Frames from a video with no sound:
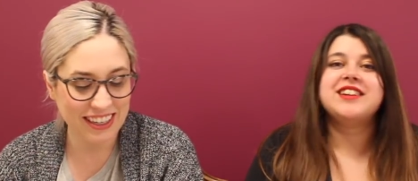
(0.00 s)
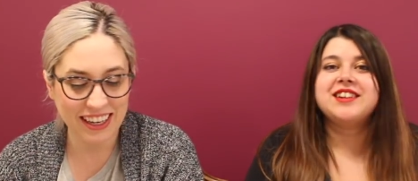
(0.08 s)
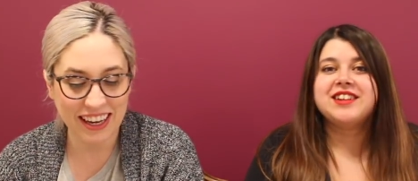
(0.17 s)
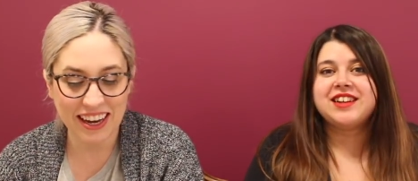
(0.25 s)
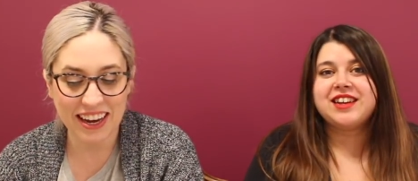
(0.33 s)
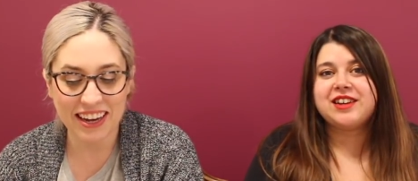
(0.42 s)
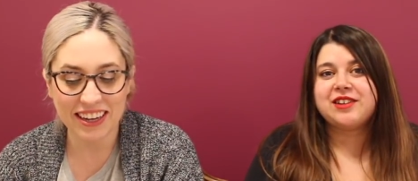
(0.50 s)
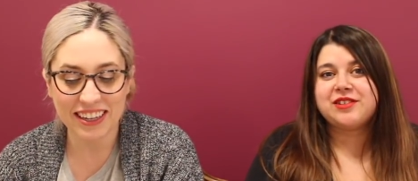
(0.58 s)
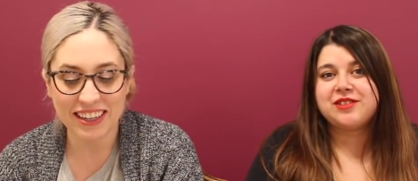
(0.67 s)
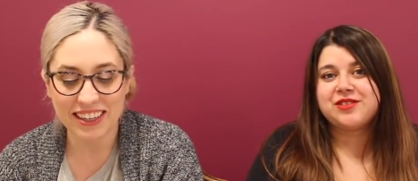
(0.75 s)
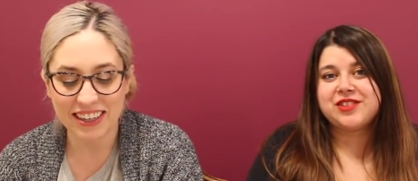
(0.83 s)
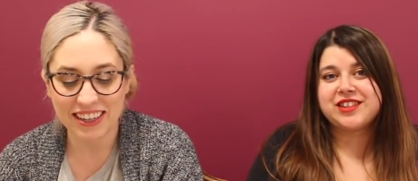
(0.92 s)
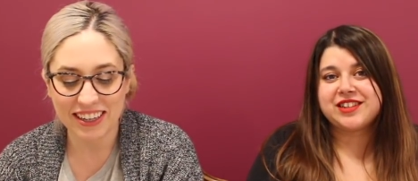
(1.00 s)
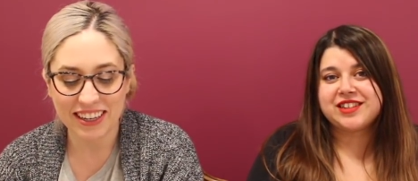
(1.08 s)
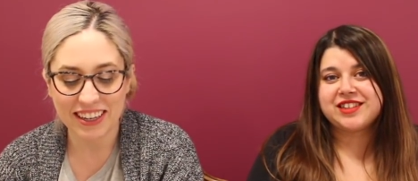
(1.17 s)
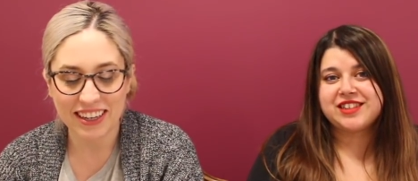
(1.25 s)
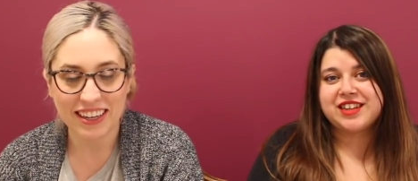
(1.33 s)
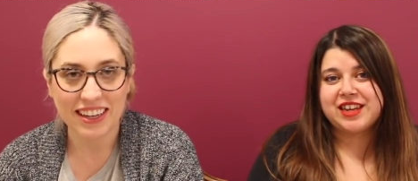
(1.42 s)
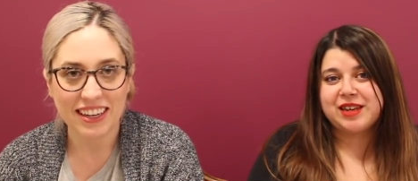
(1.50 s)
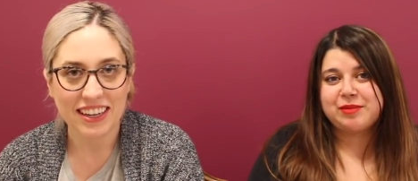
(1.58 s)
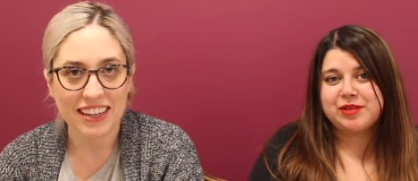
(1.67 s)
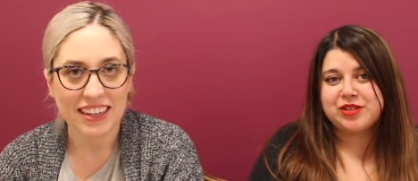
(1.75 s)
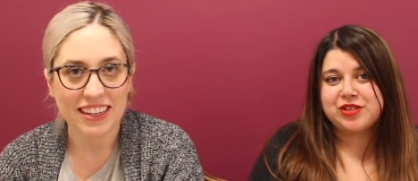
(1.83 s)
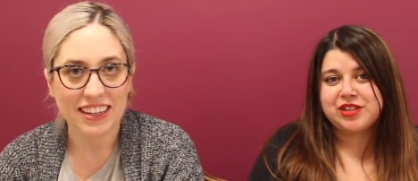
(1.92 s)
Speaker 1: Yeah. I don't know if she's going to stay,
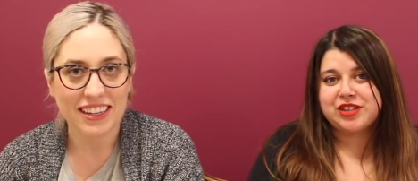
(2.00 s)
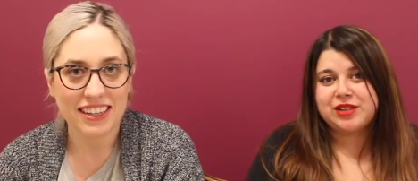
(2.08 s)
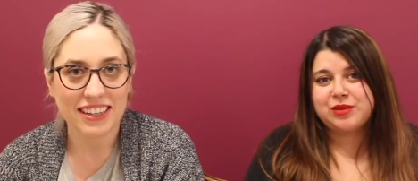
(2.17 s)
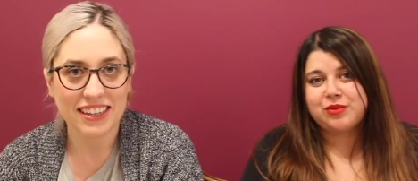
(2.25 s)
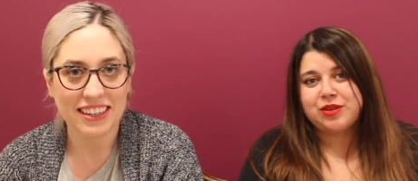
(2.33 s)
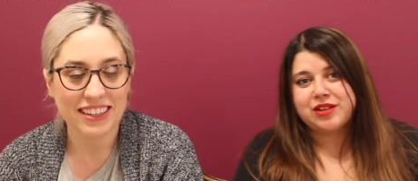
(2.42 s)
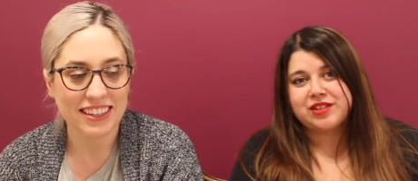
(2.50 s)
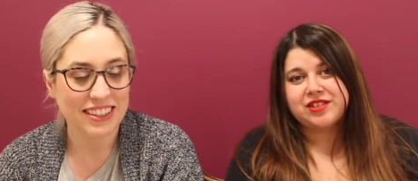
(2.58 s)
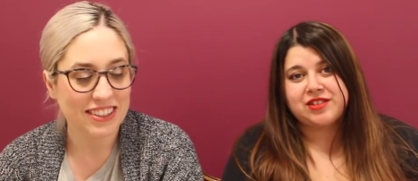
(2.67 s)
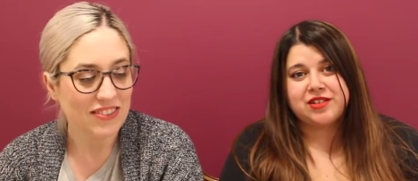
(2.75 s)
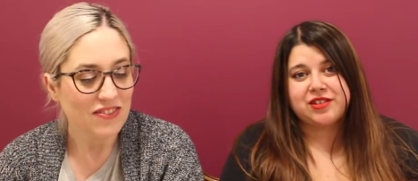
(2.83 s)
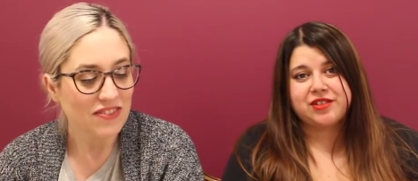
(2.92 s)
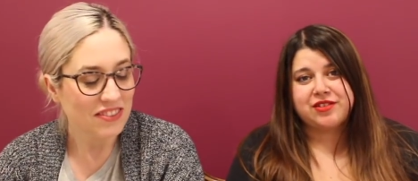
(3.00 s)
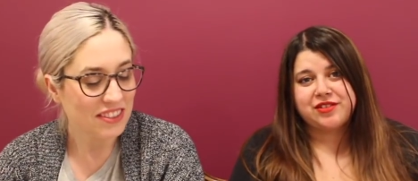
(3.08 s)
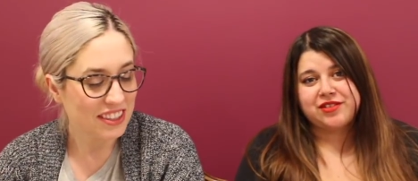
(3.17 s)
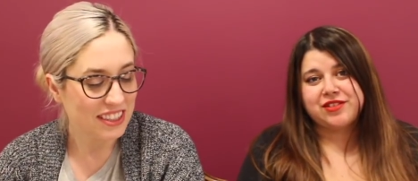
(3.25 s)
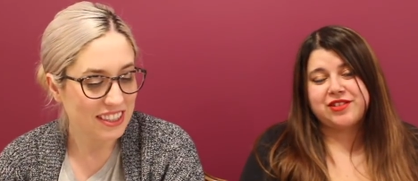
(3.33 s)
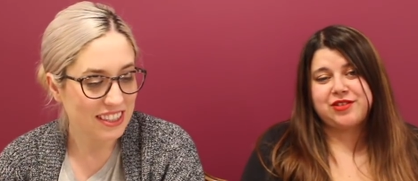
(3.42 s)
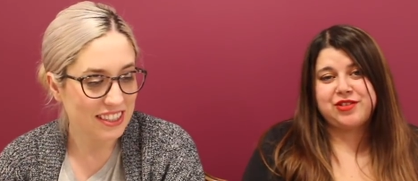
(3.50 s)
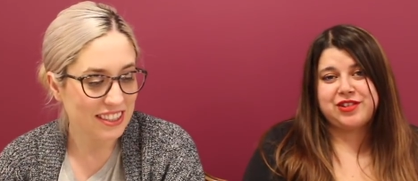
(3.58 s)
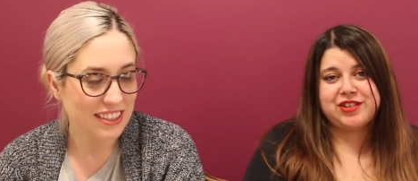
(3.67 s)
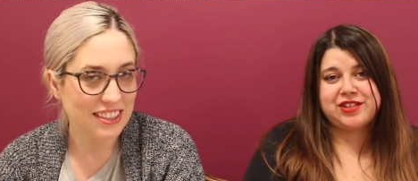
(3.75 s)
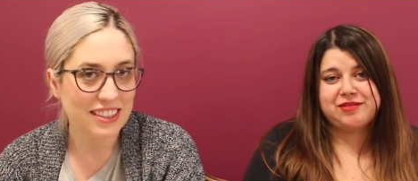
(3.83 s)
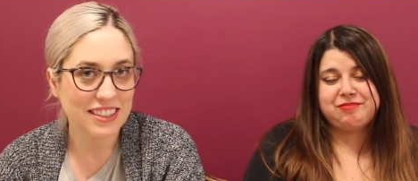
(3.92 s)
but she wants snuggles, and
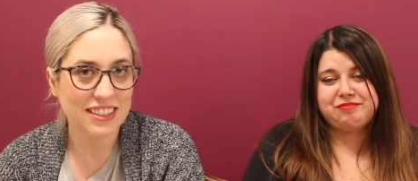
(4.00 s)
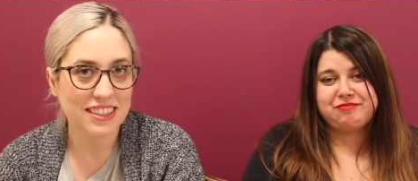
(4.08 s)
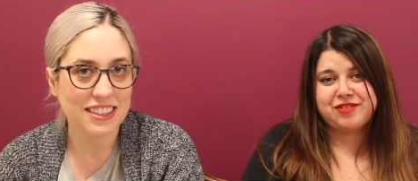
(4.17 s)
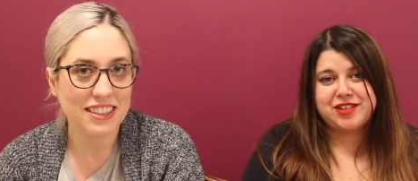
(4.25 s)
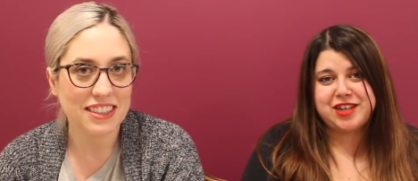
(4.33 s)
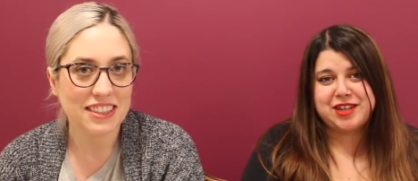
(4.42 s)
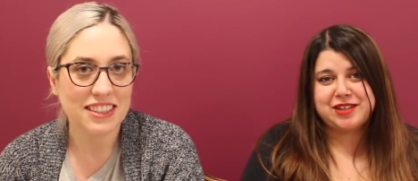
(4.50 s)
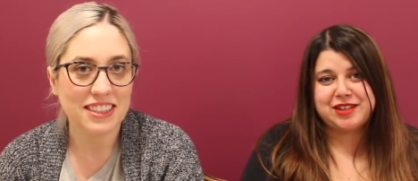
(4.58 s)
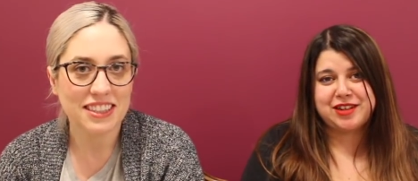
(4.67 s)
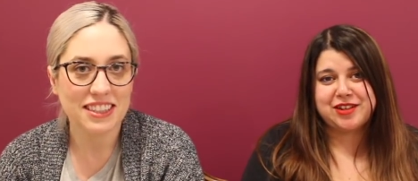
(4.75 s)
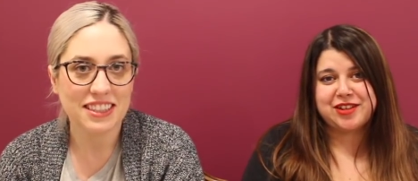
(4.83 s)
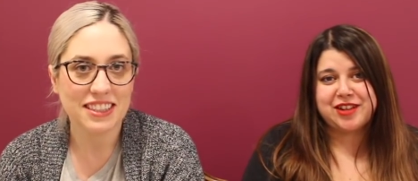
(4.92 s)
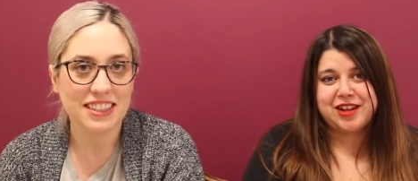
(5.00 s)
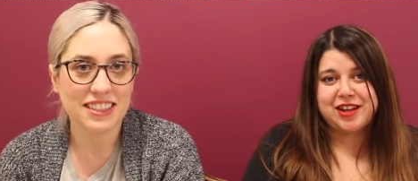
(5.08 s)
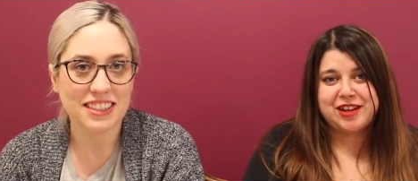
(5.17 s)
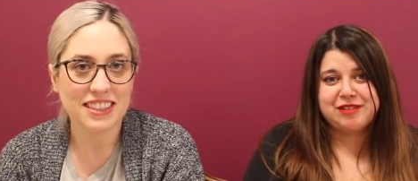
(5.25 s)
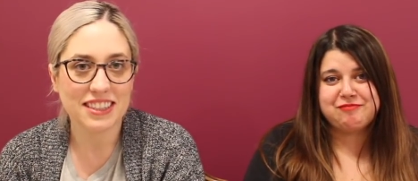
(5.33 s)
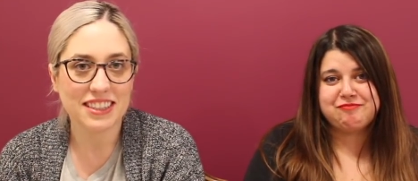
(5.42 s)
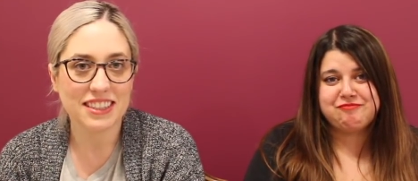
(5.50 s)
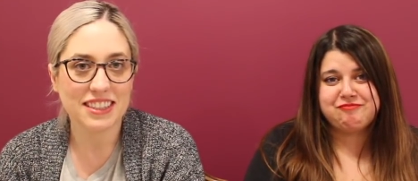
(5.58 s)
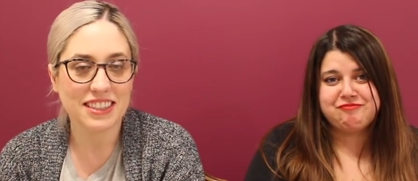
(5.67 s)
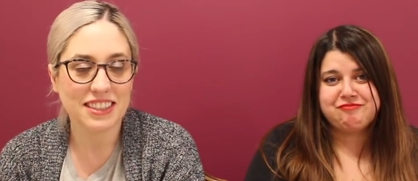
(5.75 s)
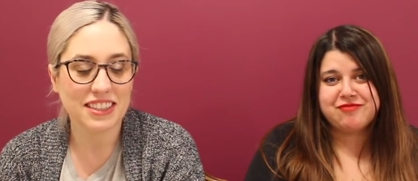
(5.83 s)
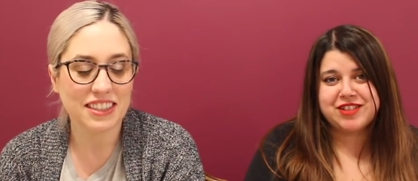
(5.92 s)
she's sneezing a lot.
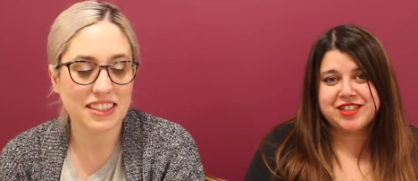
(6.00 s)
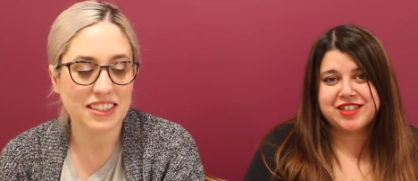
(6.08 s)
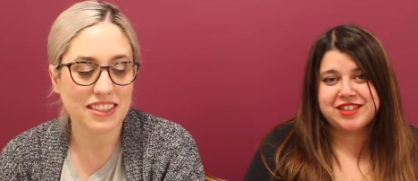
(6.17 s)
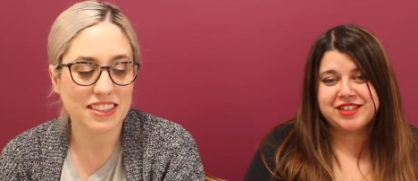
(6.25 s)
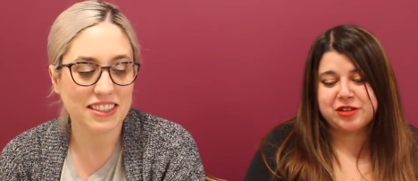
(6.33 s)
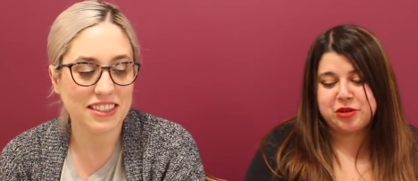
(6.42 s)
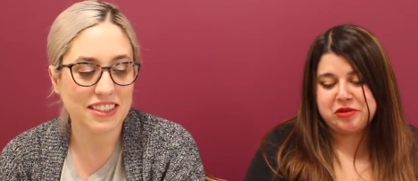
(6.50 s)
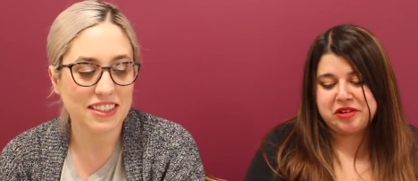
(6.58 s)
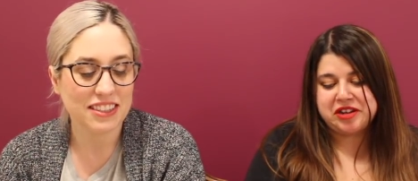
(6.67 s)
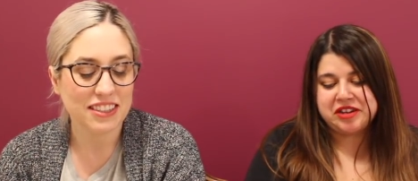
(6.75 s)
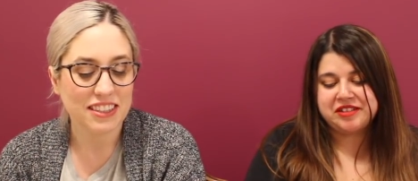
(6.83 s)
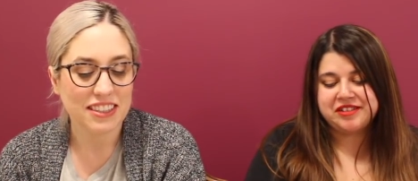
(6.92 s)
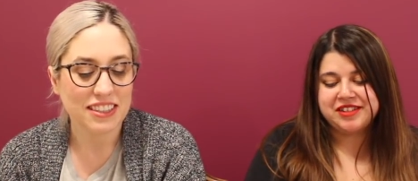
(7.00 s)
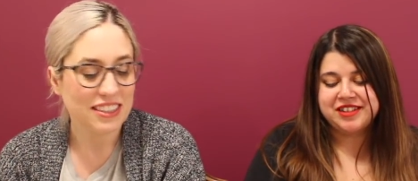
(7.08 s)
This is Luna.